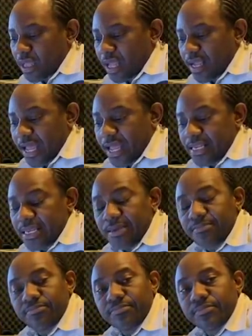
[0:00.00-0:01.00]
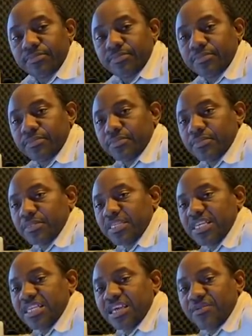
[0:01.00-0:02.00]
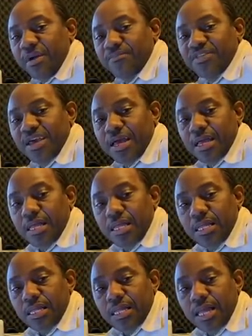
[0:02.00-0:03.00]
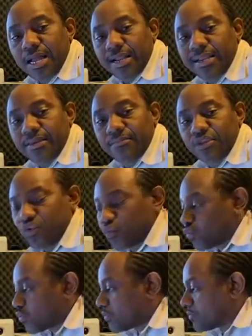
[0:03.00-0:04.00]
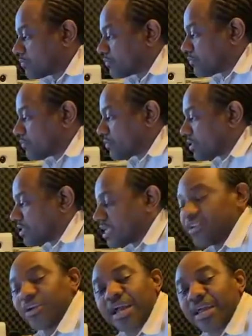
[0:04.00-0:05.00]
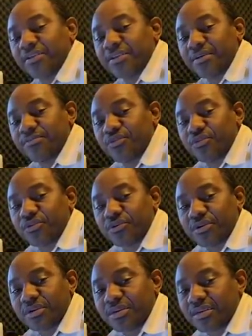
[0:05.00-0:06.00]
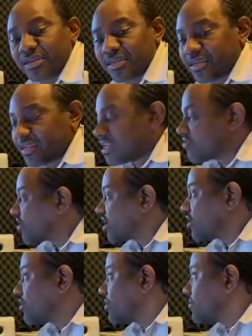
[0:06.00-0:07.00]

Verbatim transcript: a guy named DJ Rapture, I claim my tune. Techno guy, you know, them do electronic